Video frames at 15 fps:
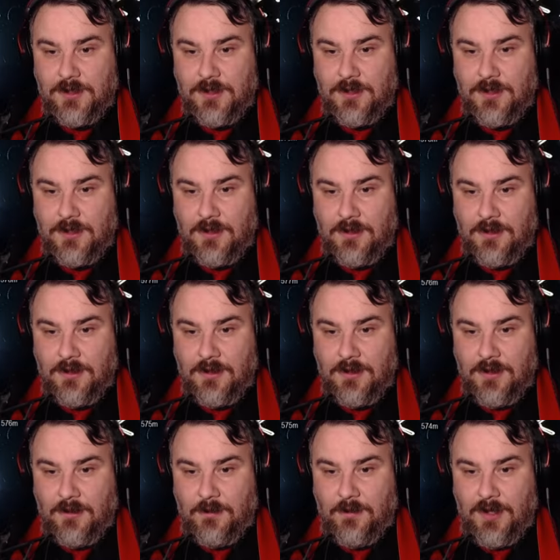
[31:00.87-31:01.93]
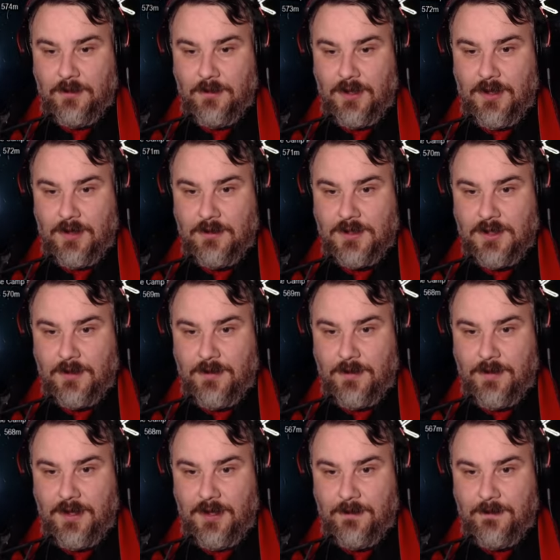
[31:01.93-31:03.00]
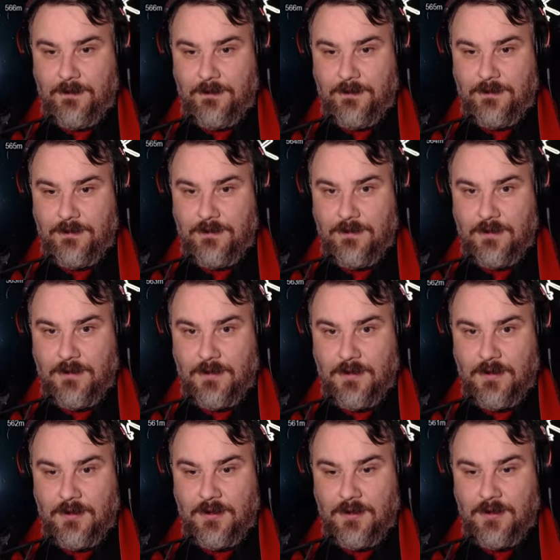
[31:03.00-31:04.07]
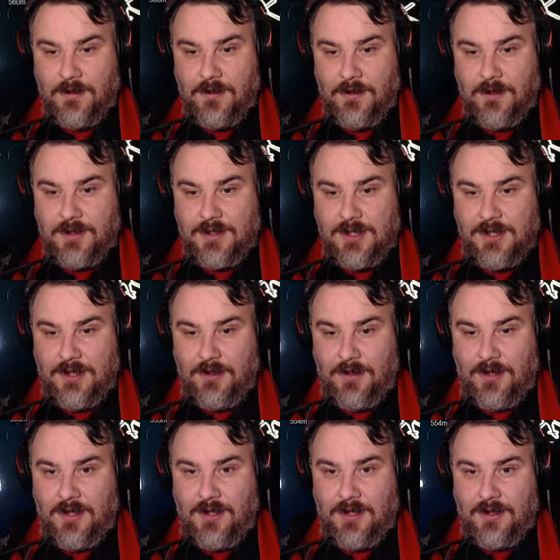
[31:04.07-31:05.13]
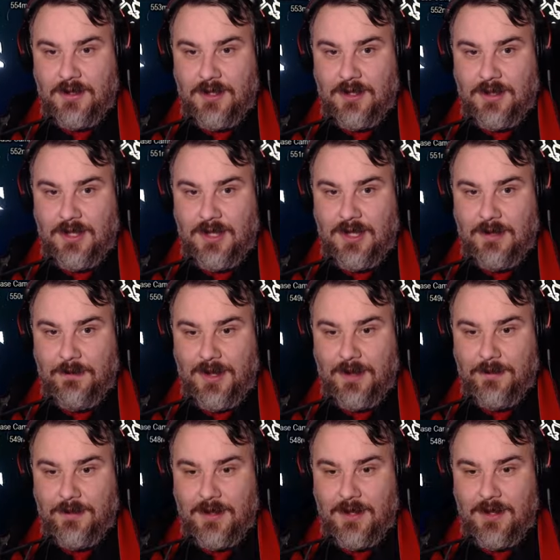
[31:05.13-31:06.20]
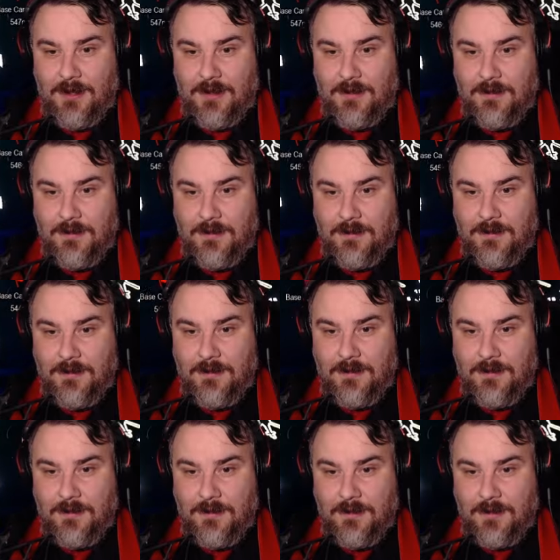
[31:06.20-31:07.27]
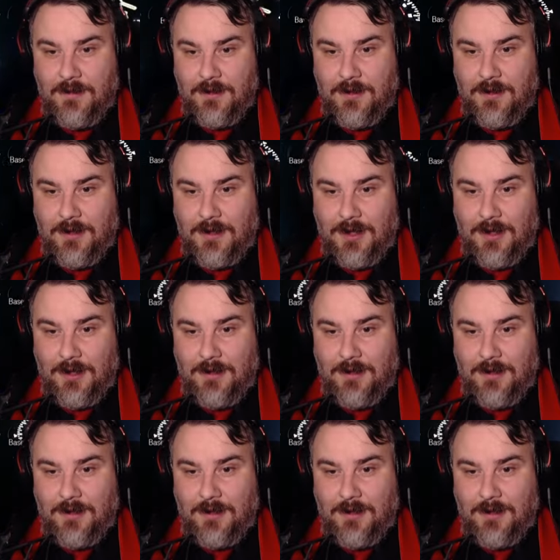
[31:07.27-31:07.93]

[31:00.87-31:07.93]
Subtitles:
going to pick my nose up a bit. You can see the heat map there. Okay.